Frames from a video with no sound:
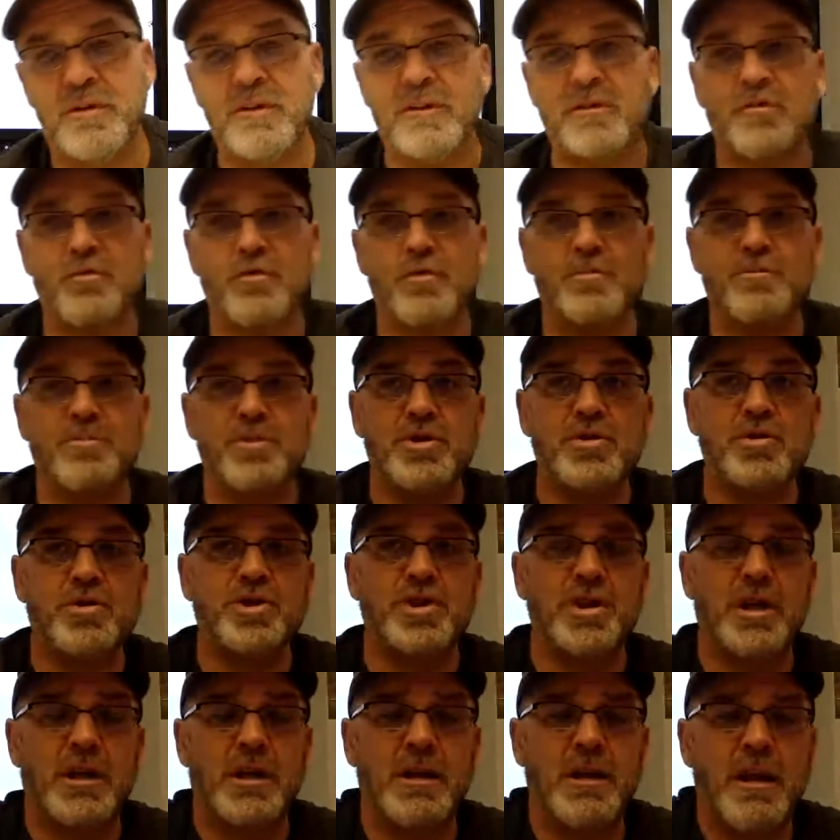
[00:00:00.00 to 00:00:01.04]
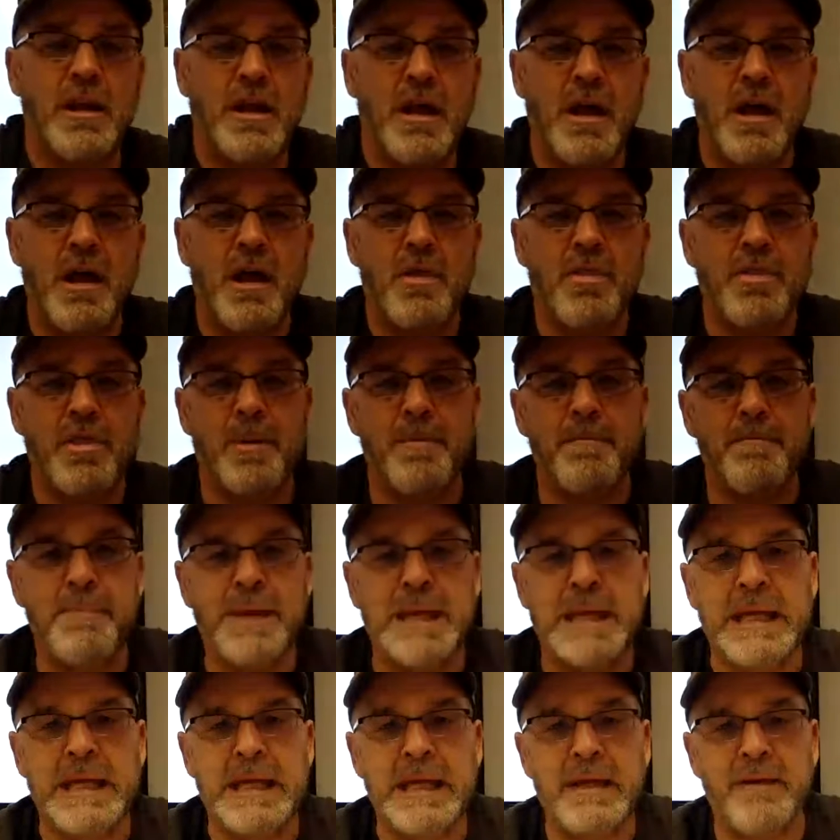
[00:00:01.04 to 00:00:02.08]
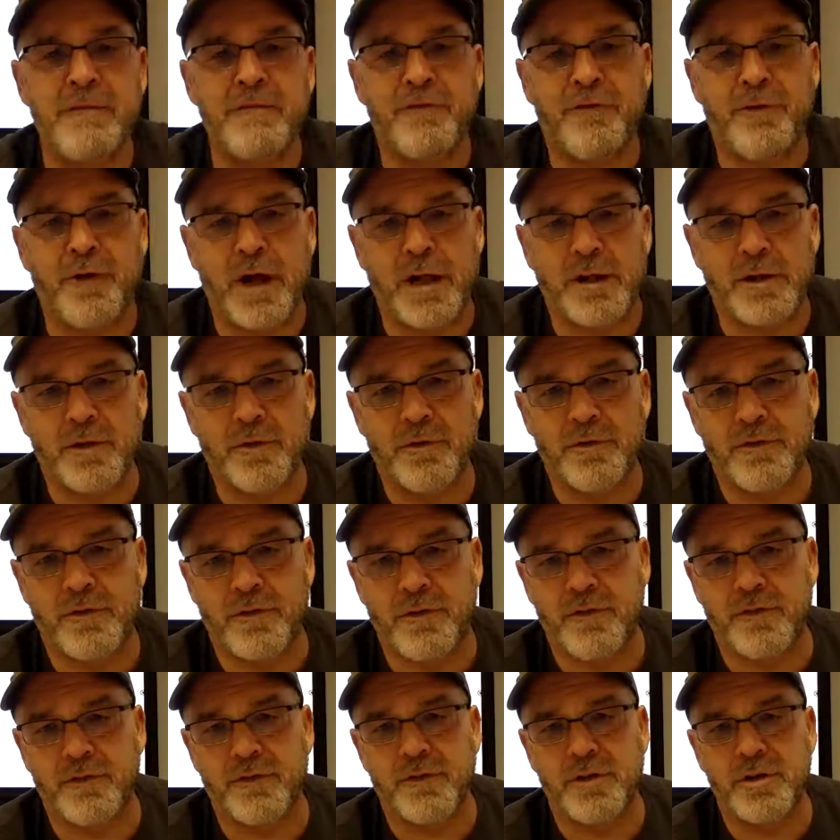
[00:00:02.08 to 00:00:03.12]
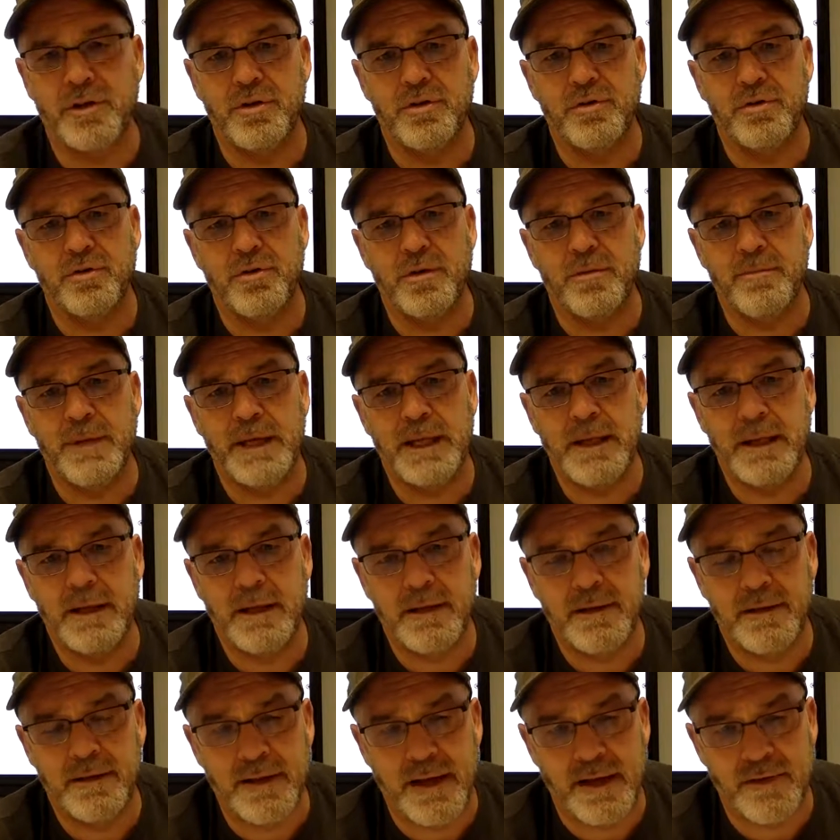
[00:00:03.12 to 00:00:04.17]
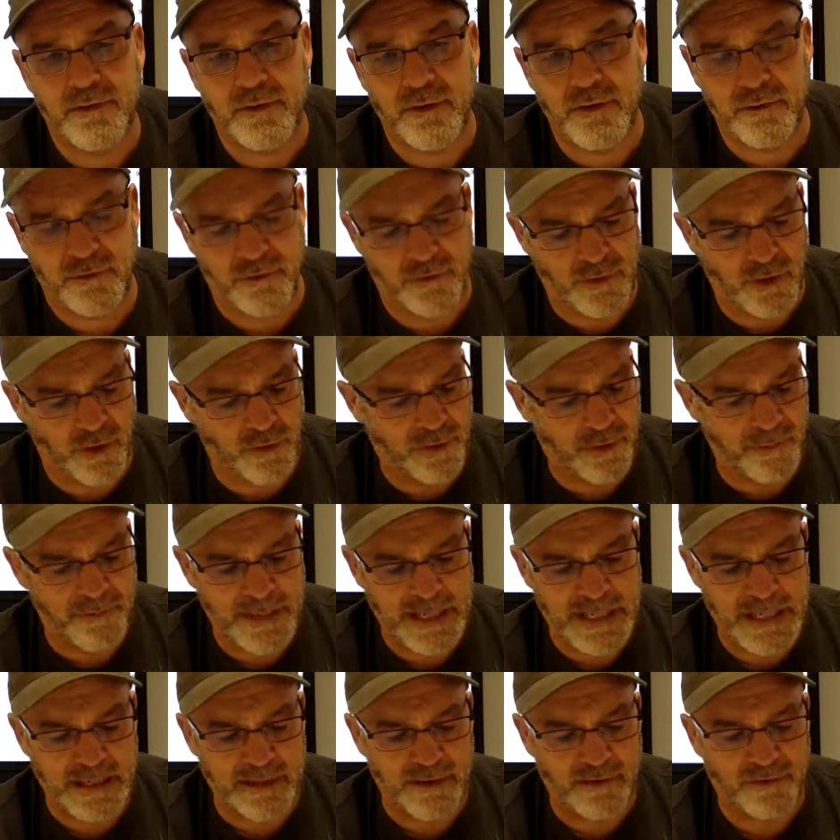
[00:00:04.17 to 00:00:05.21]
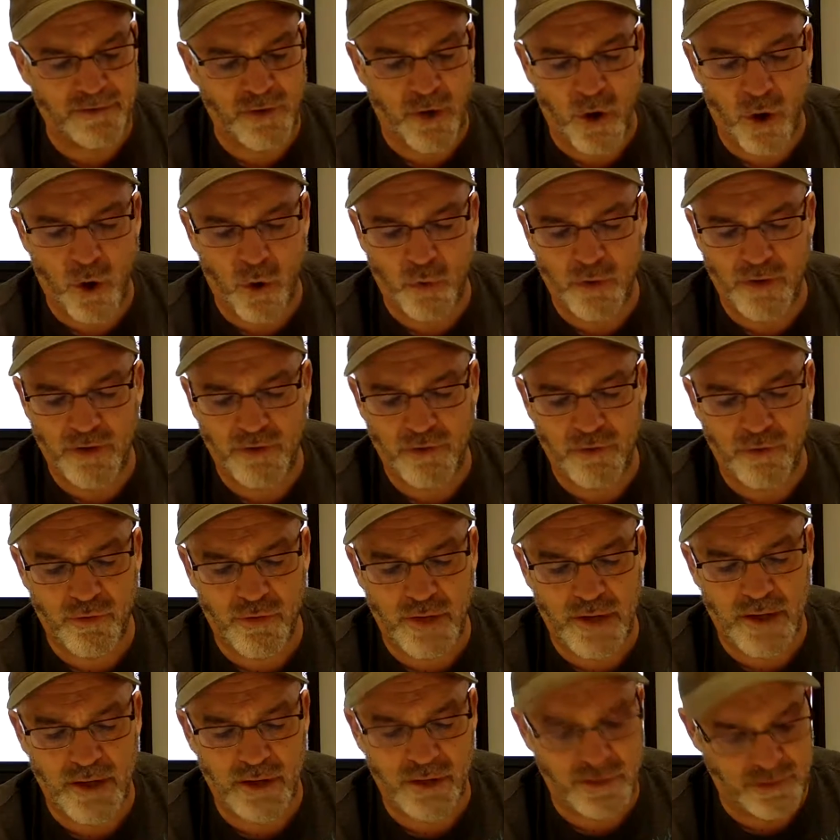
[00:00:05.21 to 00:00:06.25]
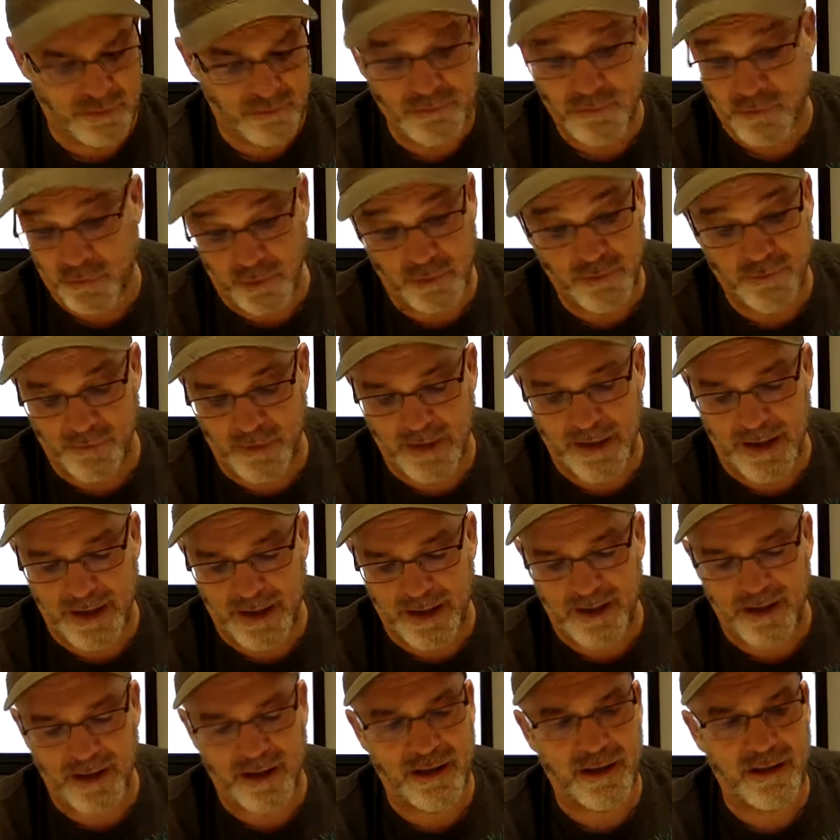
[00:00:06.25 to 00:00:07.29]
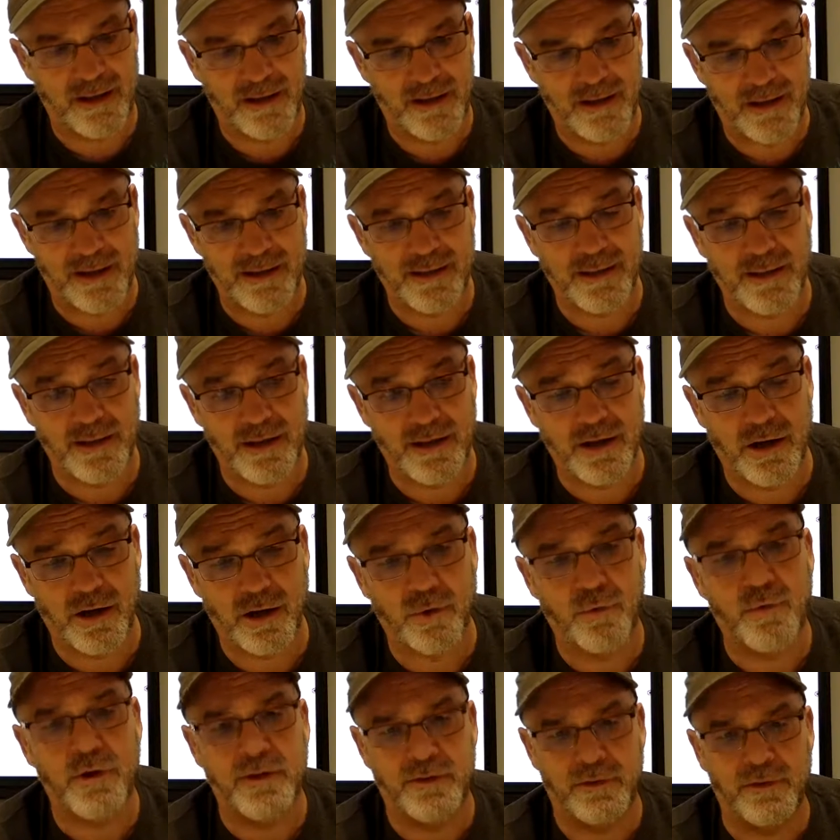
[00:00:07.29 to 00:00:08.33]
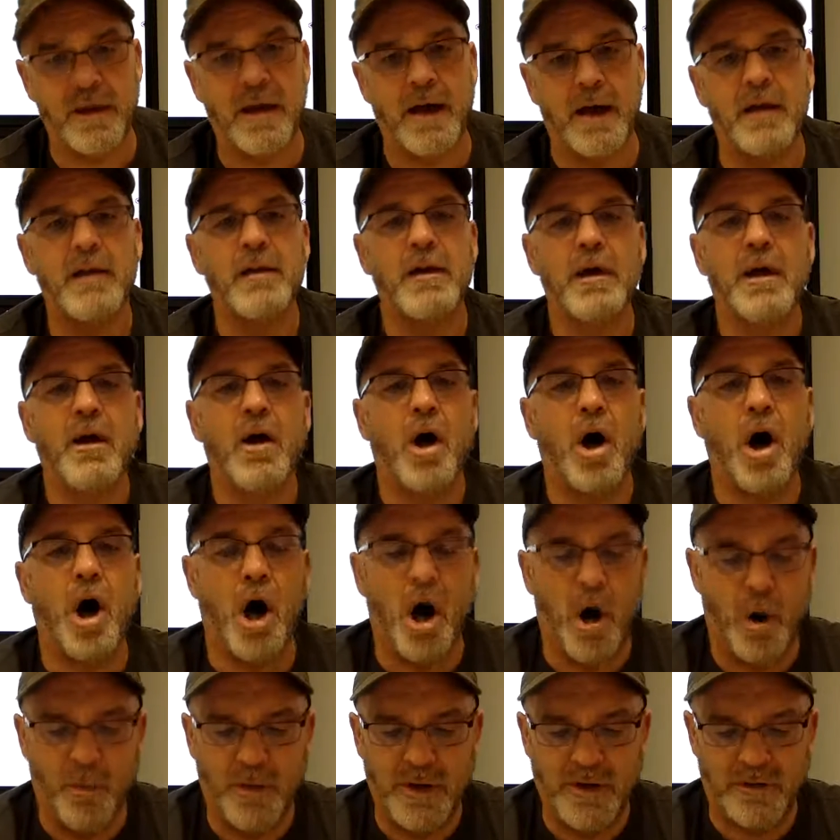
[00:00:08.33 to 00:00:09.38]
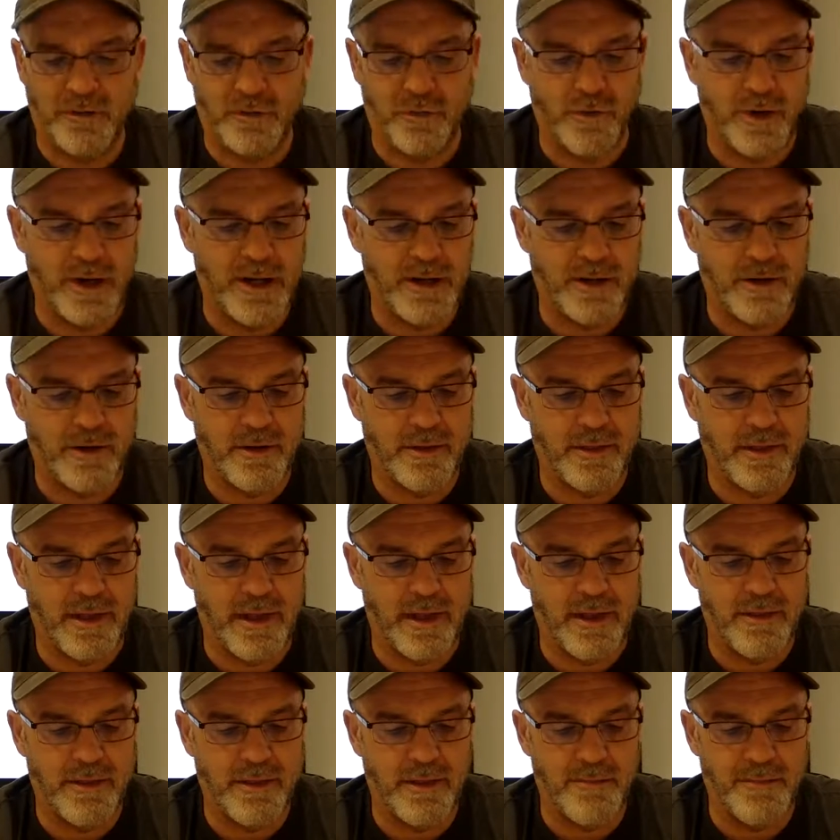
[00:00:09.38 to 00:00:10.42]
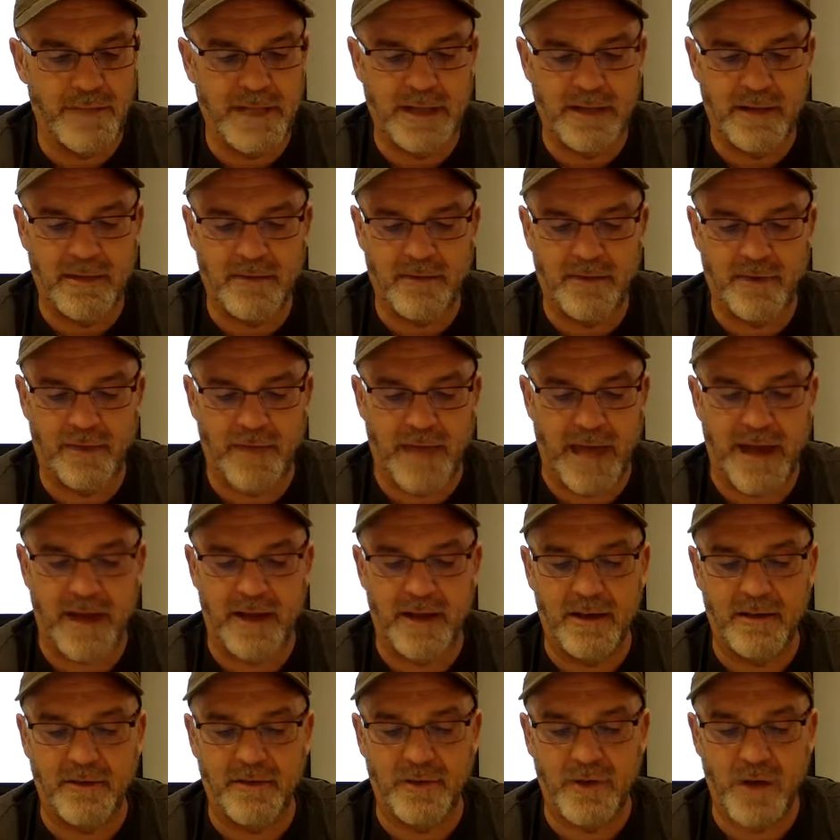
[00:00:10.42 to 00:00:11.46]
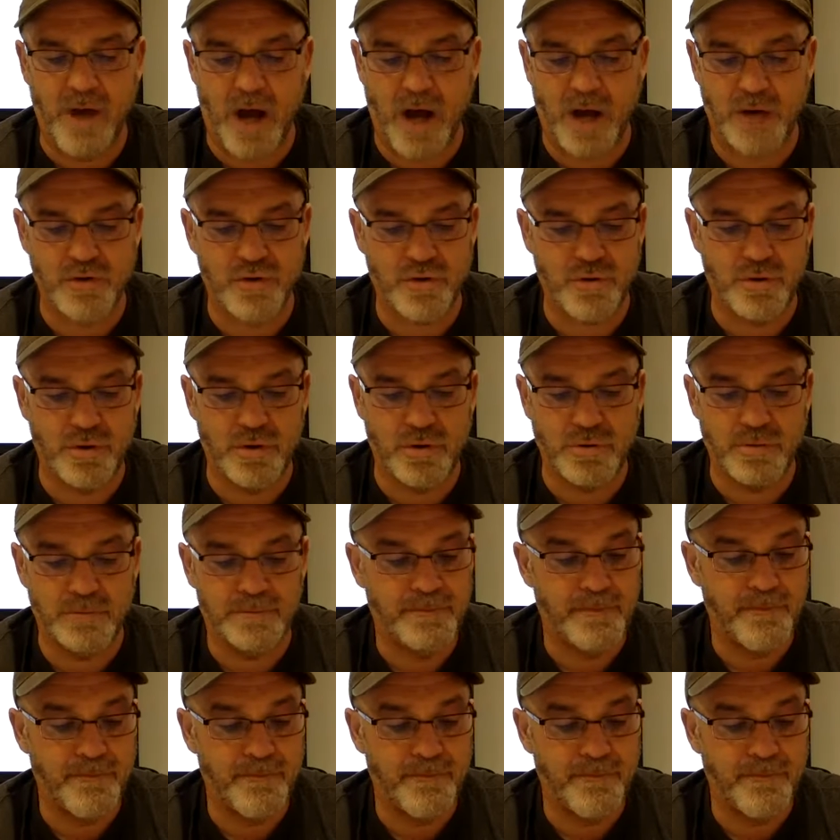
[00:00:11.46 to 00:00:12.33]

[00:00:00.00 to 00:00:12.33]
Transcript: distribution, the mean follows the skew, the median doesn't. So the mean is always great. I think always, yeah, always greater than the median. So that is not true.